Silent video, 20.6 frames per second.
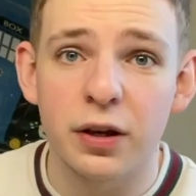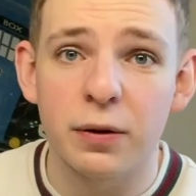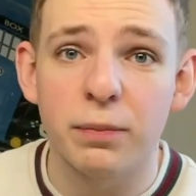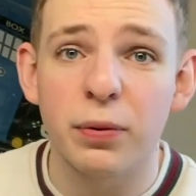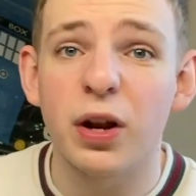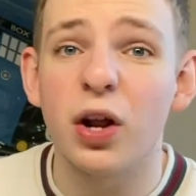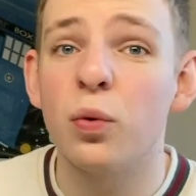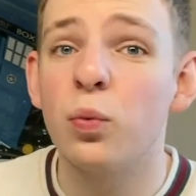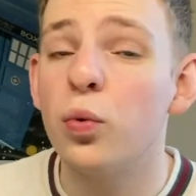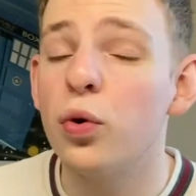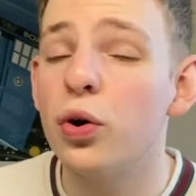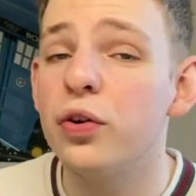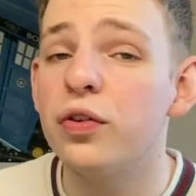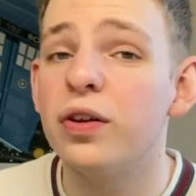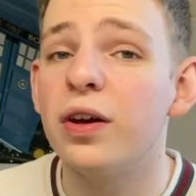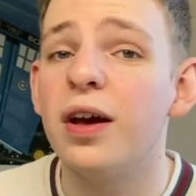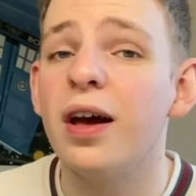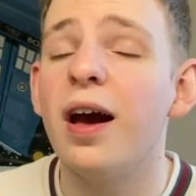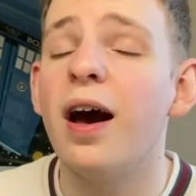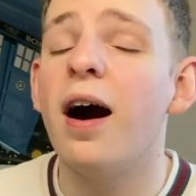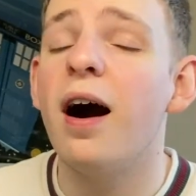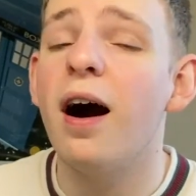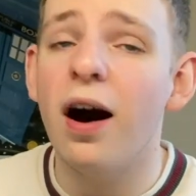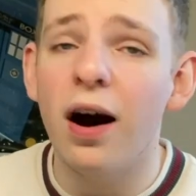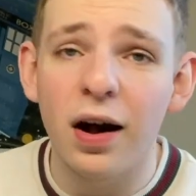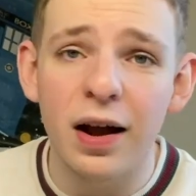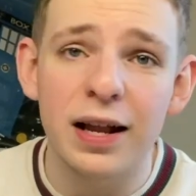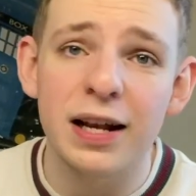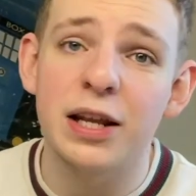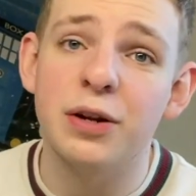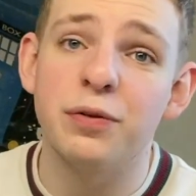but I would
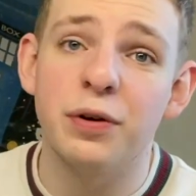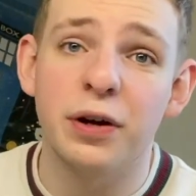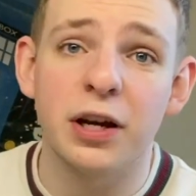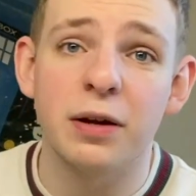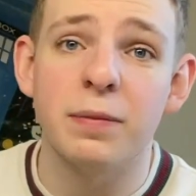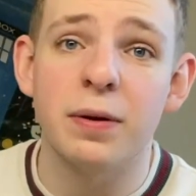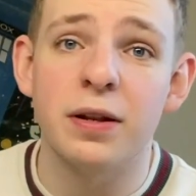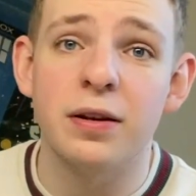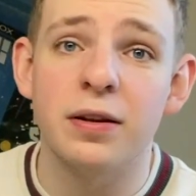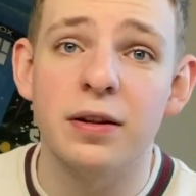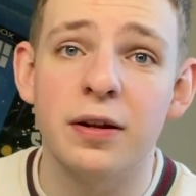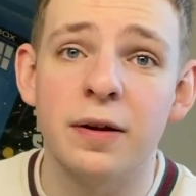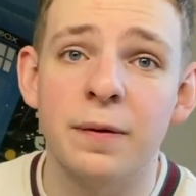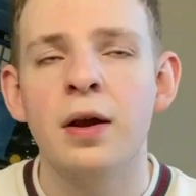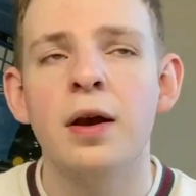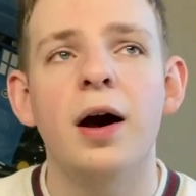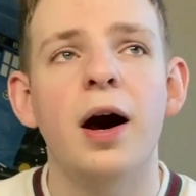highly recommend it.